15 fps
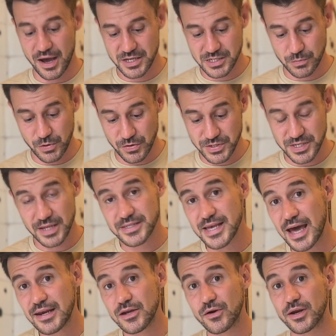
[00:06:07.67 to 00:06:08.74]
So we use
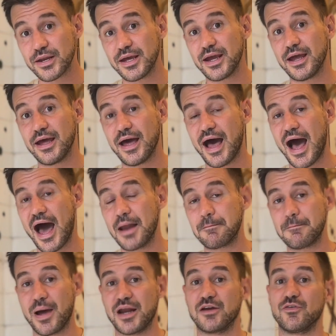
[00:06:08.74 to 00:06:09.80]
Centennial in here
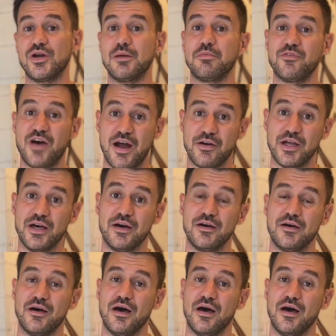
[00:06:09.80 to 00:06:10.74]
and Mandarina Bavaria,